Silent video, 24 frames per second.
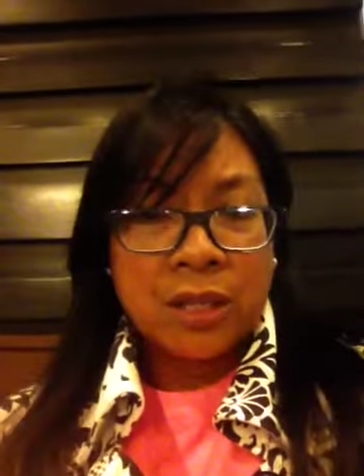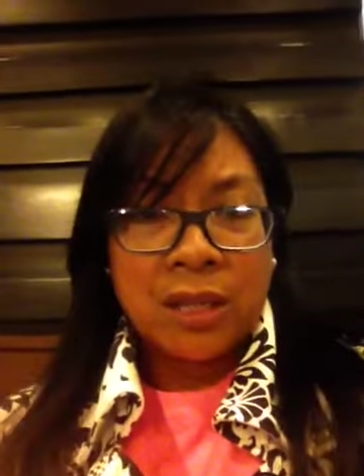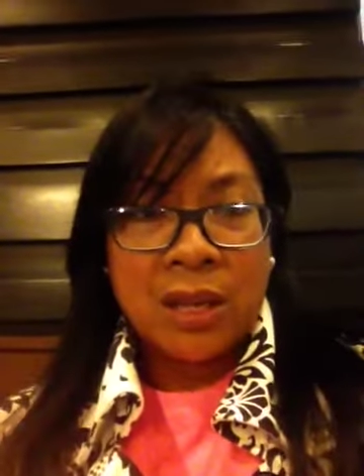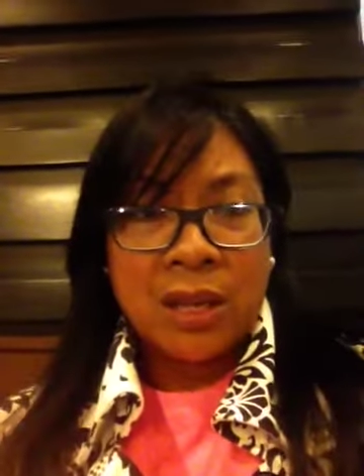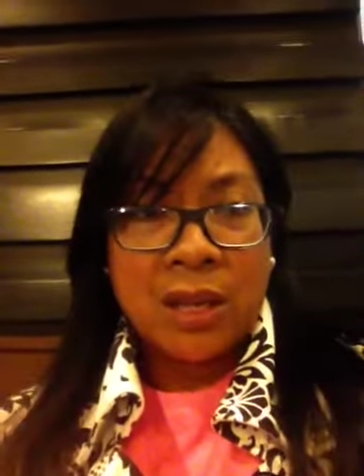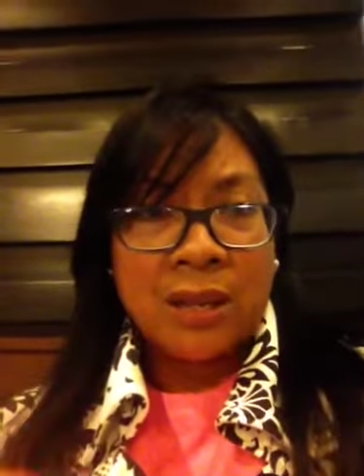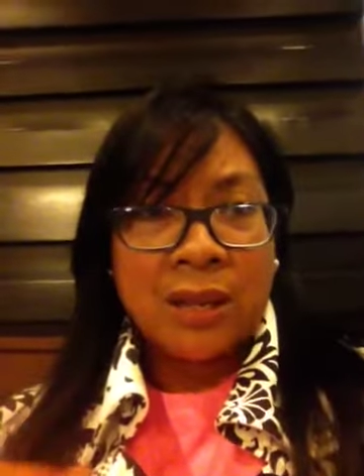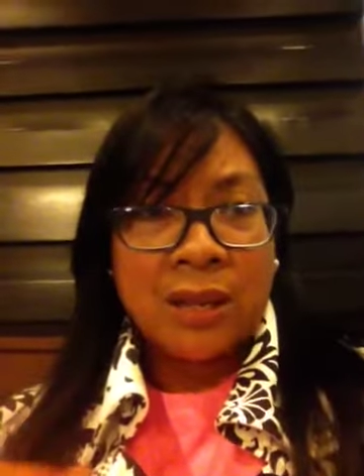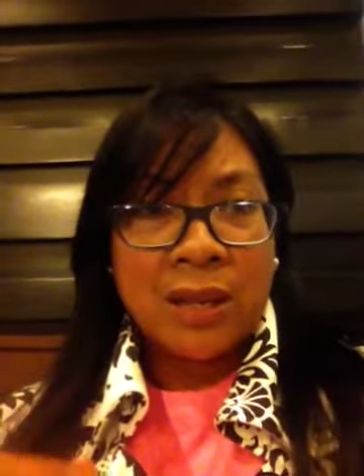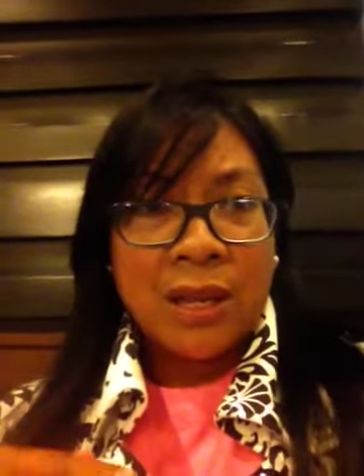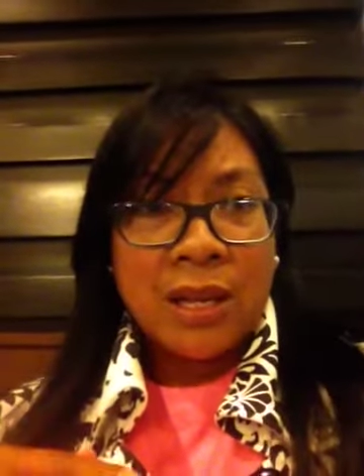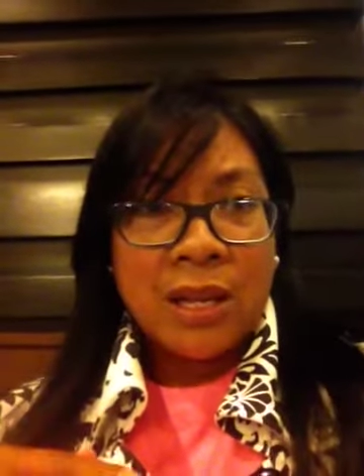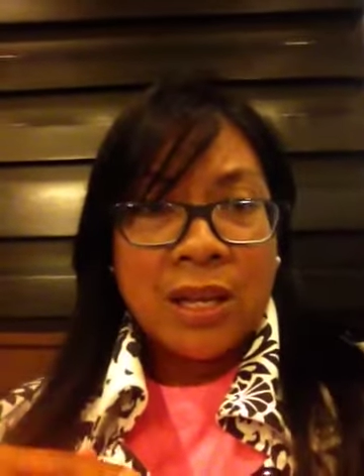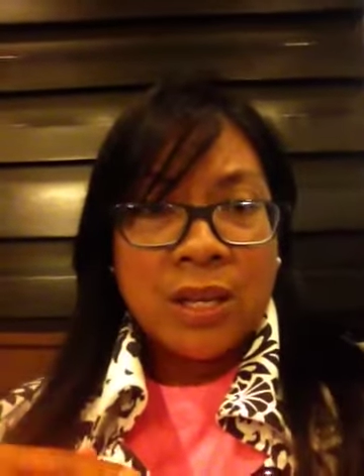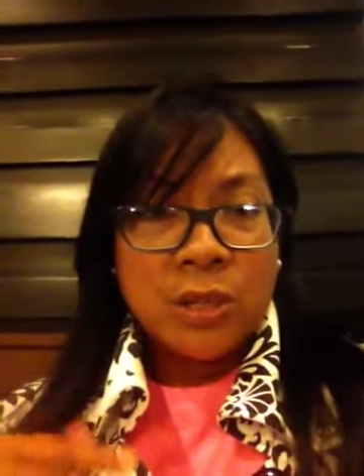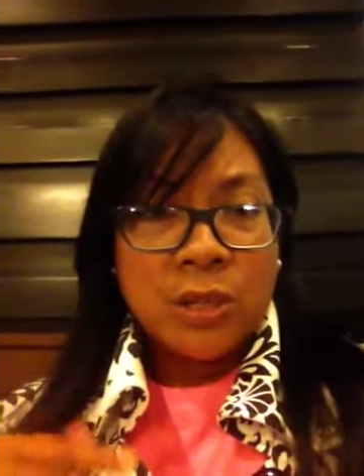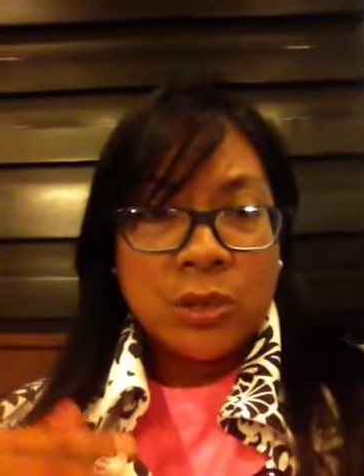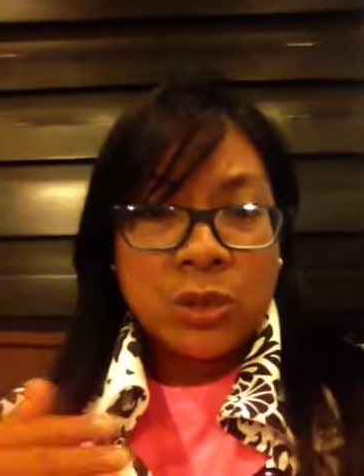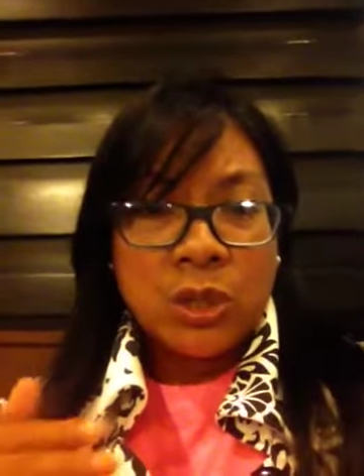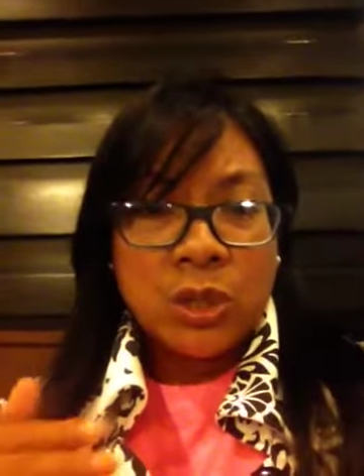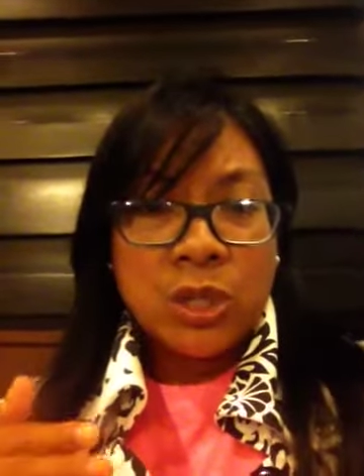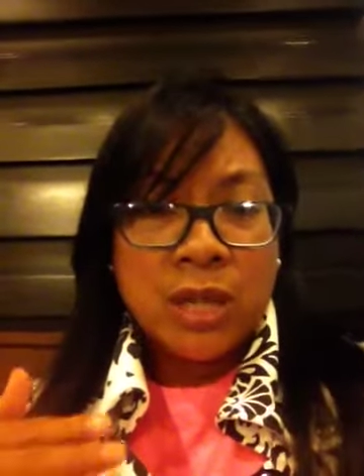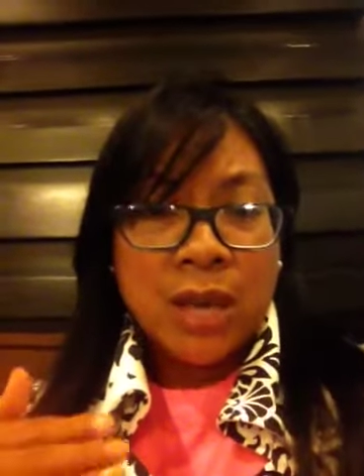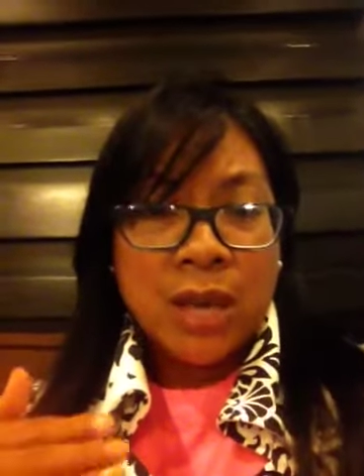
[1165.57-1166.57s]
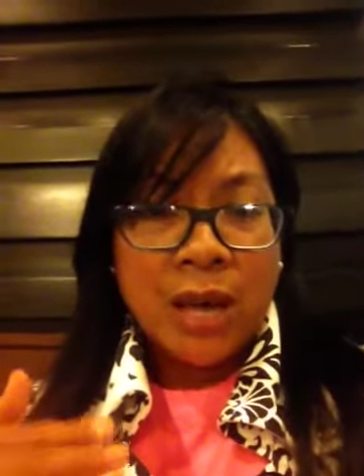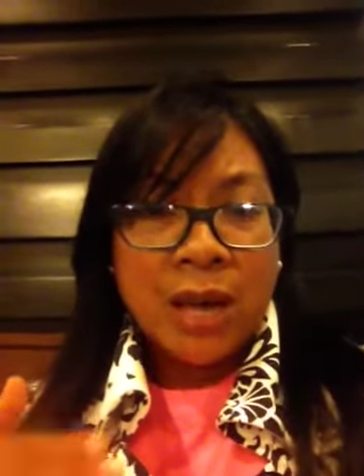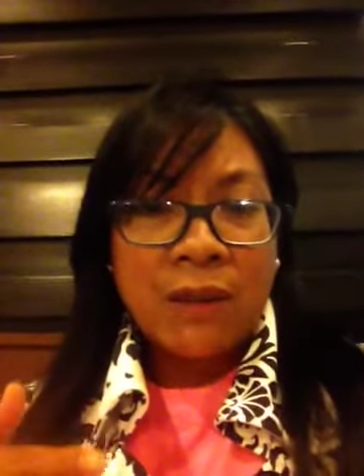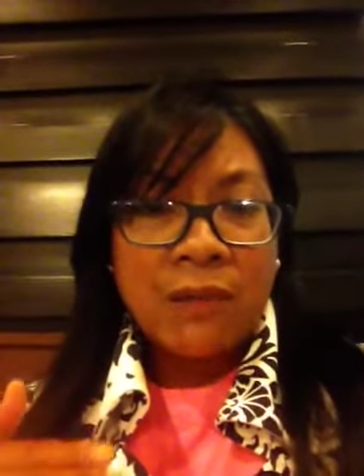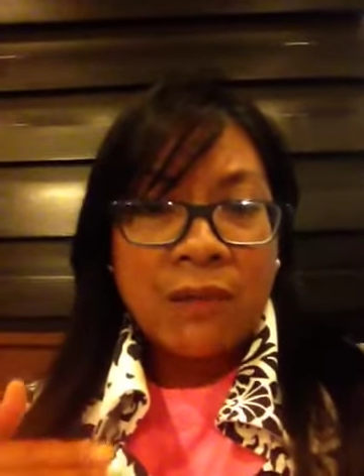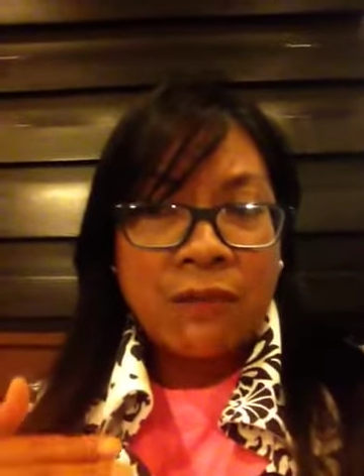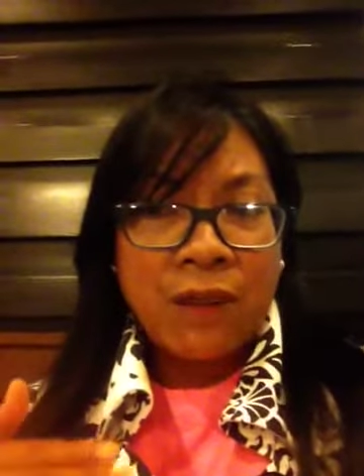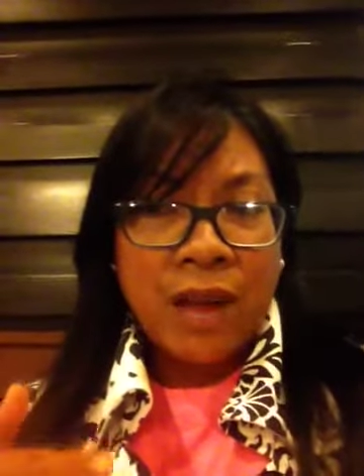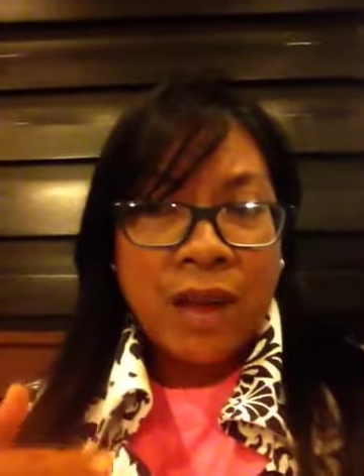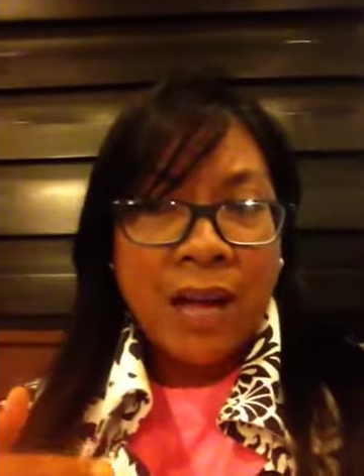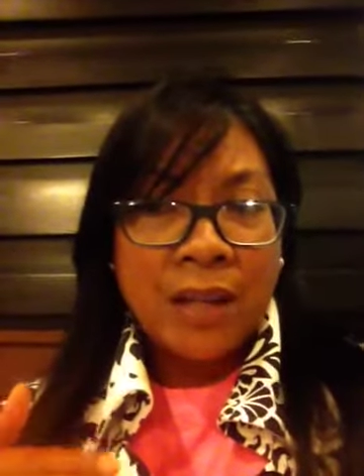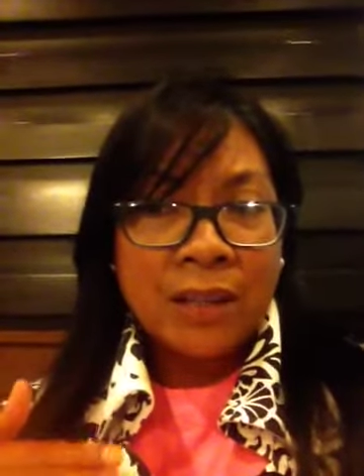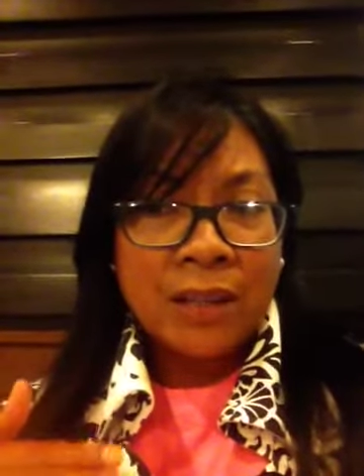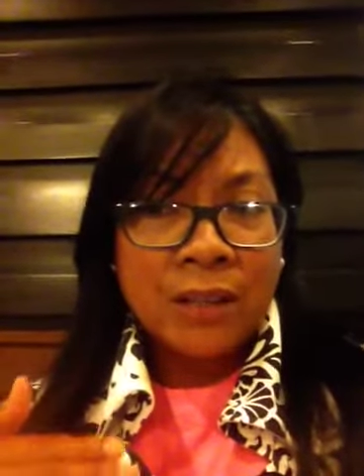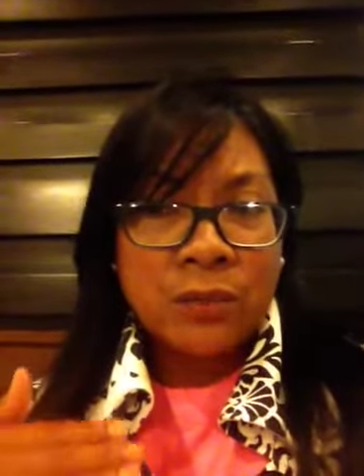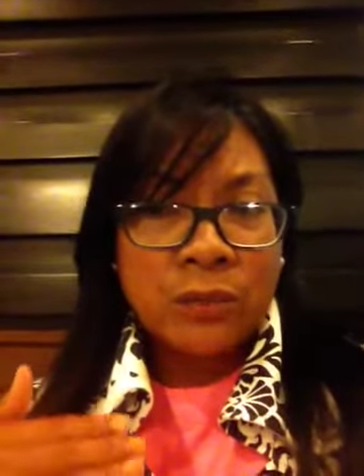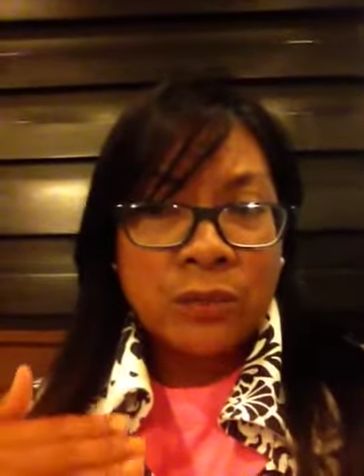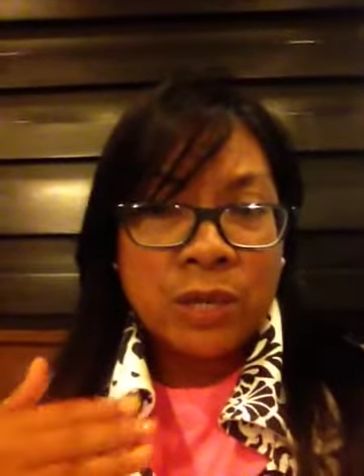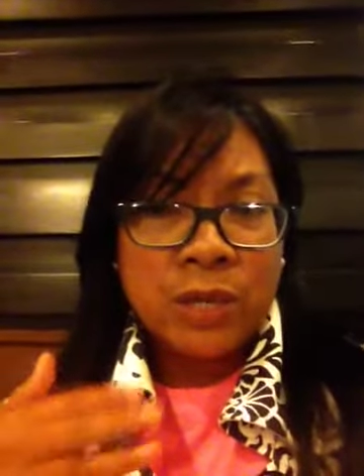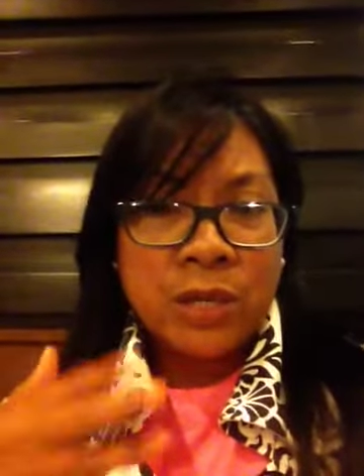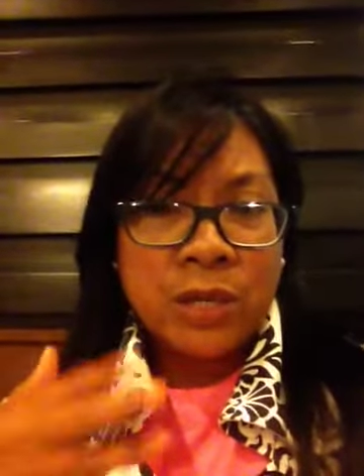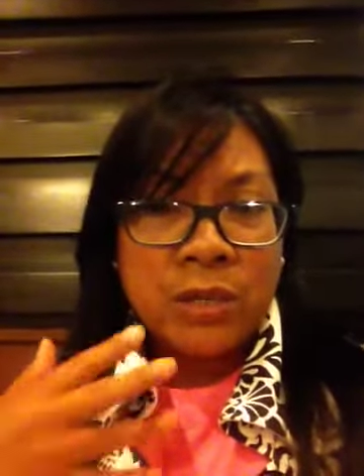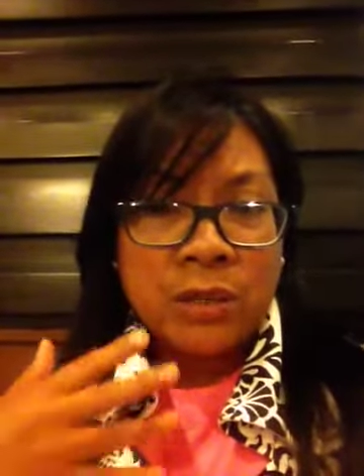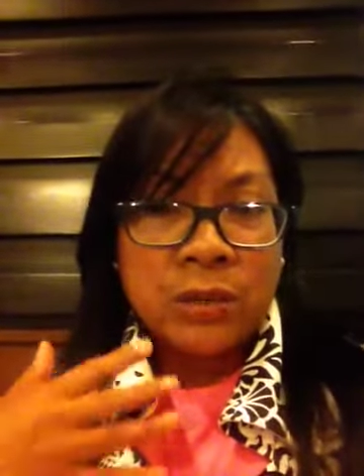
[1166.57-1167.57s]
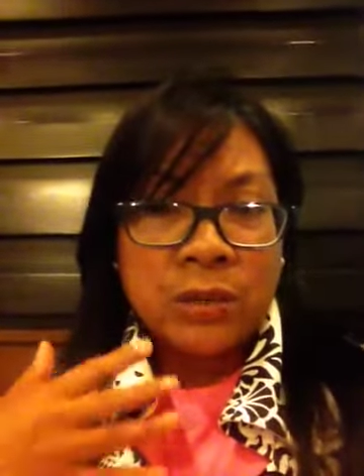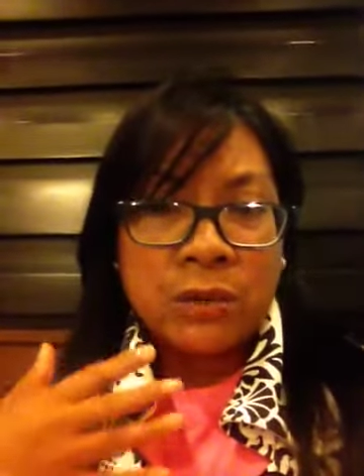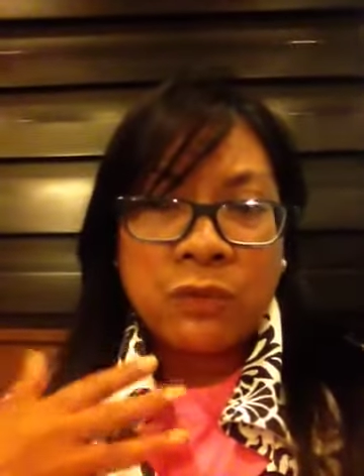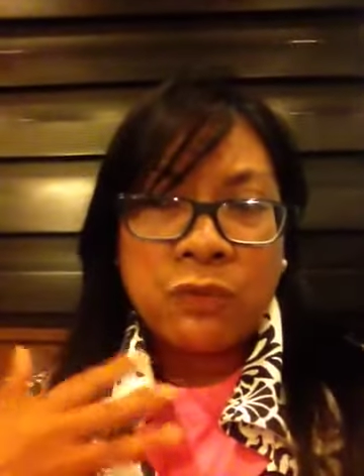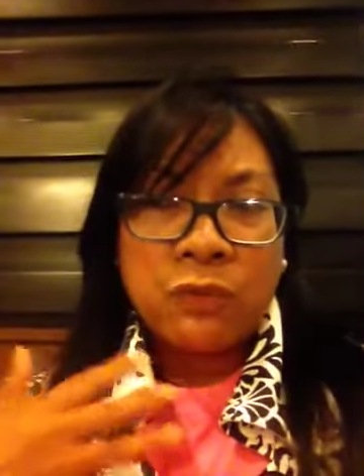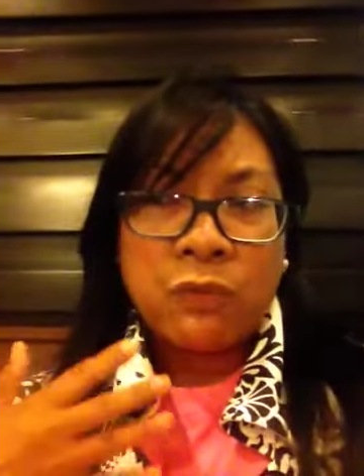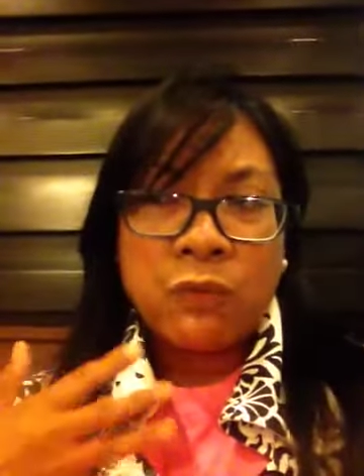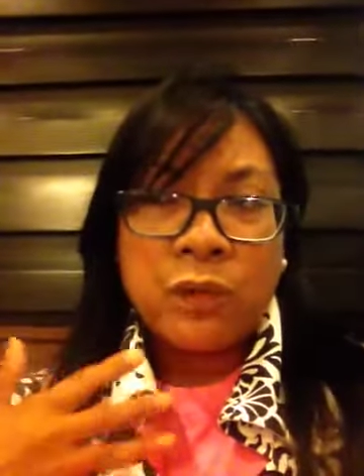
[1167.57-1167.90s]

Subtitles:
And so she had a valid reason of